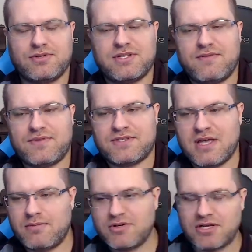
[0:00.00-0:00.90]
we'll see if the
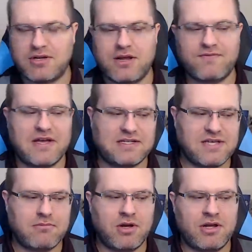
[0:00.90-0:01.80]
Sabres can invest
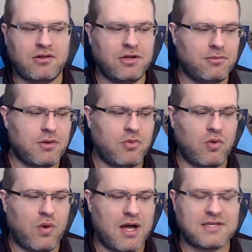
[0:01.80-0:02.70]
that money a little bit
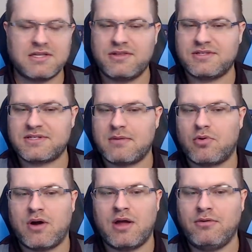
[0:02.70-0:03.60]
more wisely this
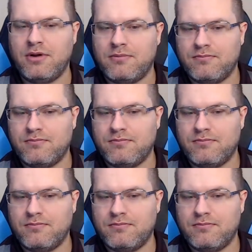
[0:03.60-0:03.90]
time around.